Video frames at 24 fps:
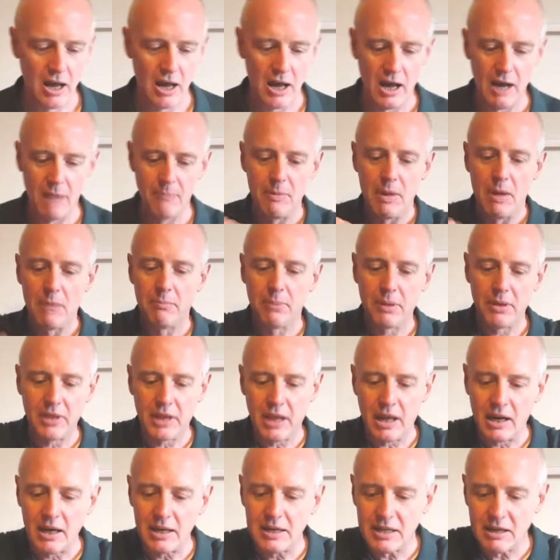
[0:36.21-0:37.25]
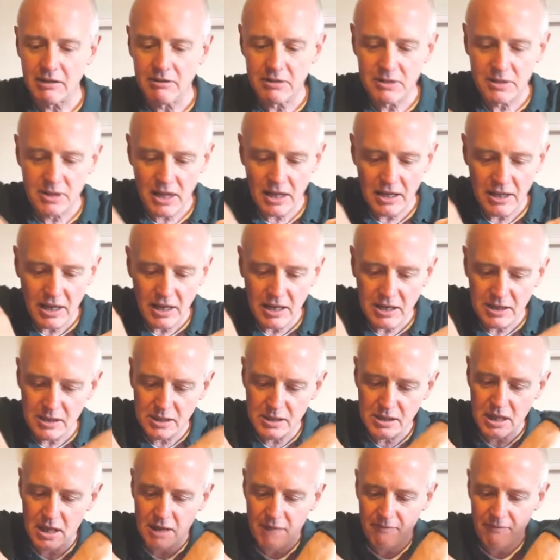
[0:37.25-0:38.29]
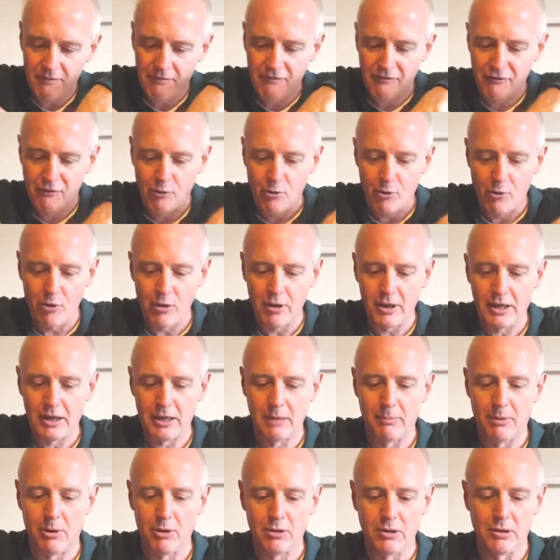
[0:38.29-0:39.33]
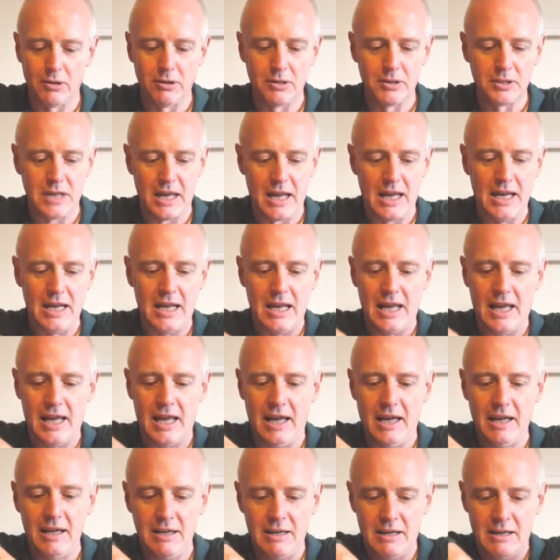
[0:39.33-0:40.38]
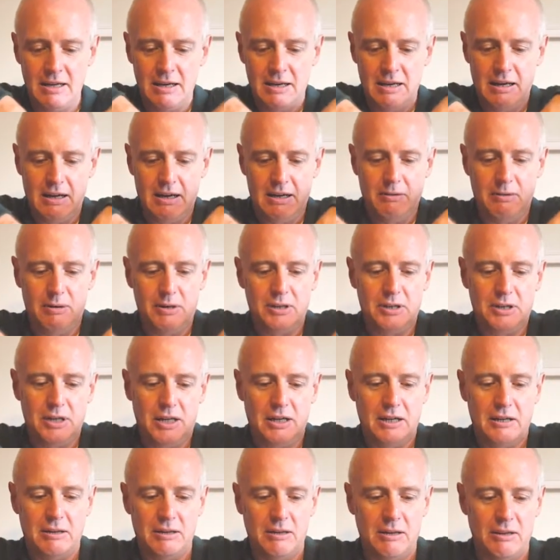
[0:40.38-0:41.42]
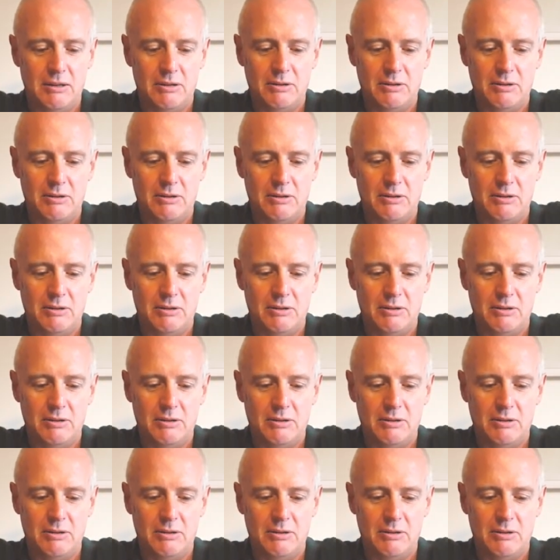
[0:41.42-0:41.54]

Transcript: Um, but the idea is that there's um, four little bottles in here, uh, which I,